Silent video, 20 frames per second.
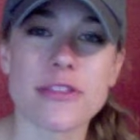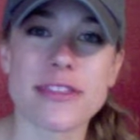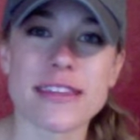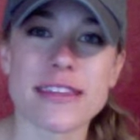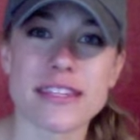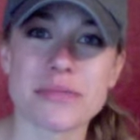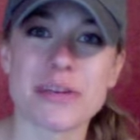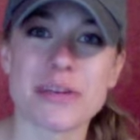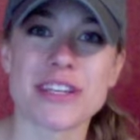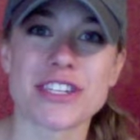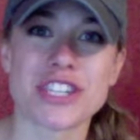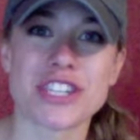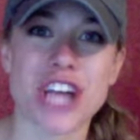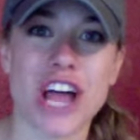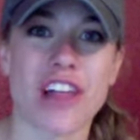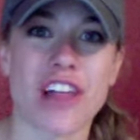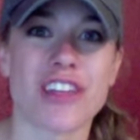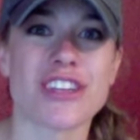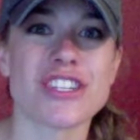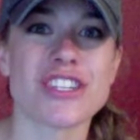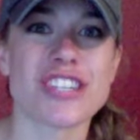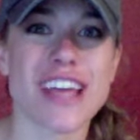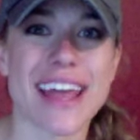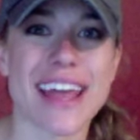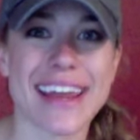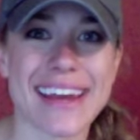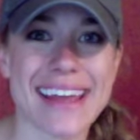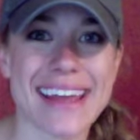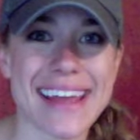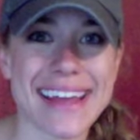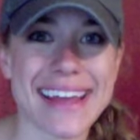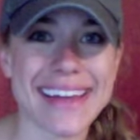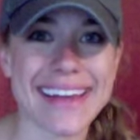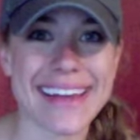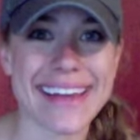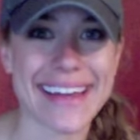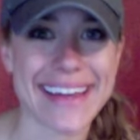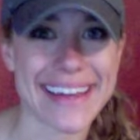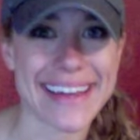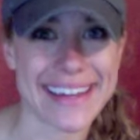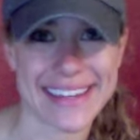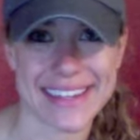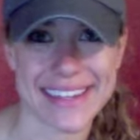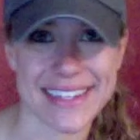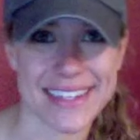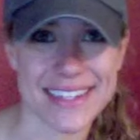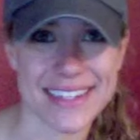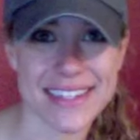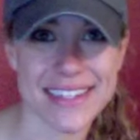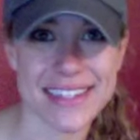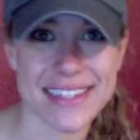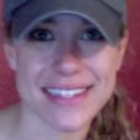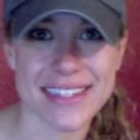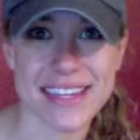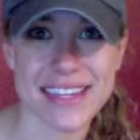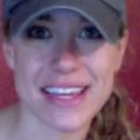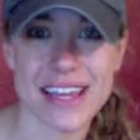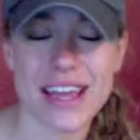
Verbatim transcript: this week's challenge and it is